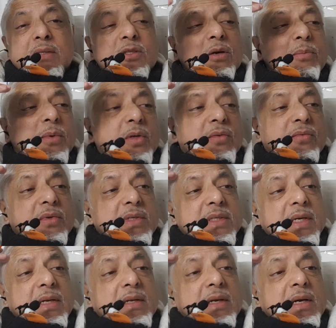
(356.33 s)
So beautifully
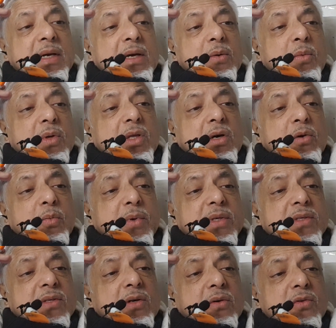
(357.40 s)
said, without
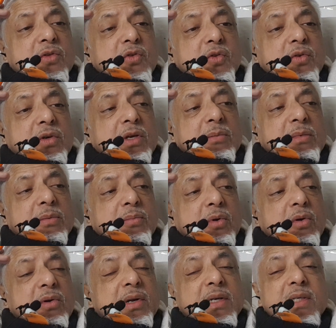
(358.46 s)
which no true human
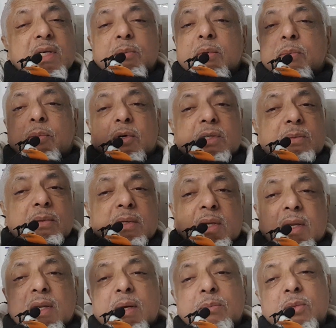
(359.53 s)
progress can be possible.
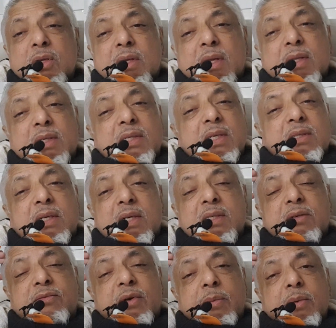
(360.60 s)
Alhamdulillah, this is such
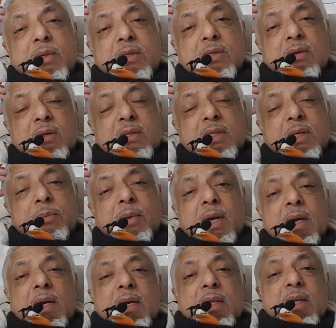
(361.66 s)
a fabulous concept
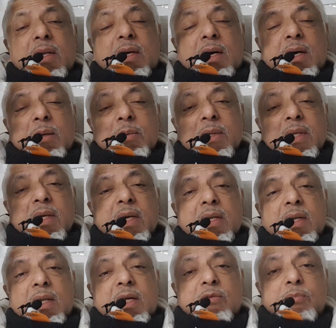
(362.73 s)
that harmony
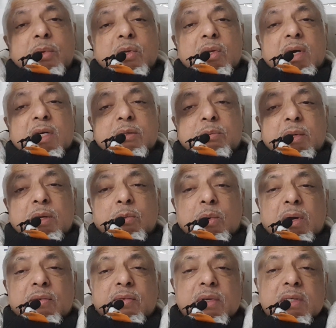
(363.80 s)
and love between husband and
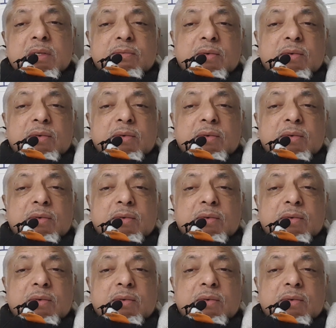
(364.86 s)
wife is the